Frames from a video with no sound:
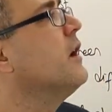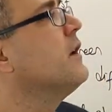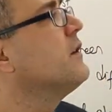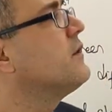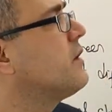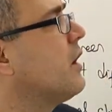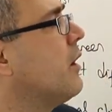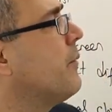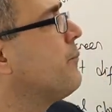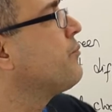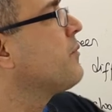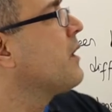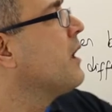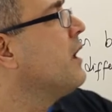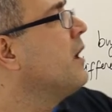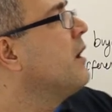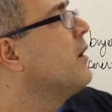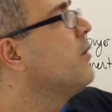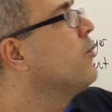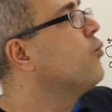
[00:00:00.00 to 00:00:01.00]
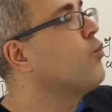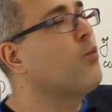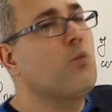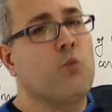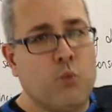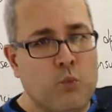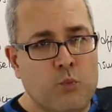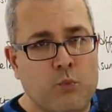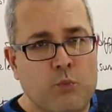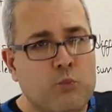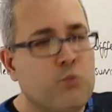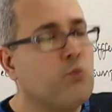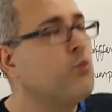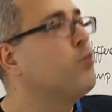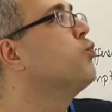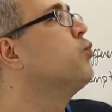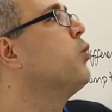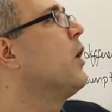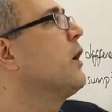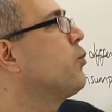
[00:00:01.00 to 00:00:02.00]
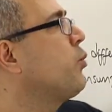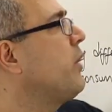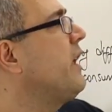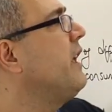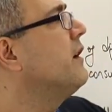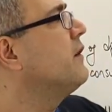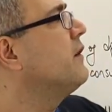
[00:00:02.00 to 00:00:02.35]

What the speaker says: So what we